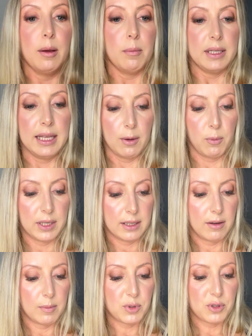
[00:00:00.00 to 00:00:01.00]
but yeah when it
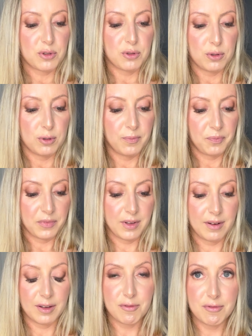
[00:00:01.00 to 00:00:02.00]
comes to
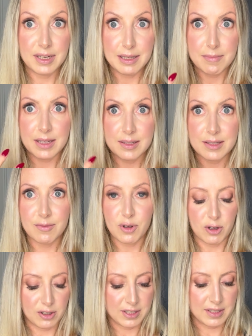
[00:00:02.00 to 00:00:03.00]
like really massive
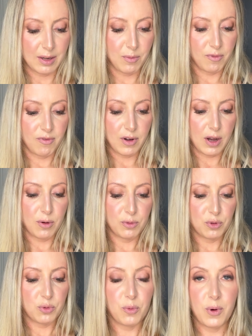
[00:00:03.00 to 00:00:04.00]
colors I
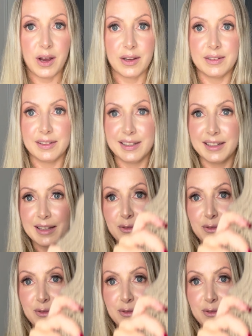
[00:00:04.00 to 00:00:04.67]
found one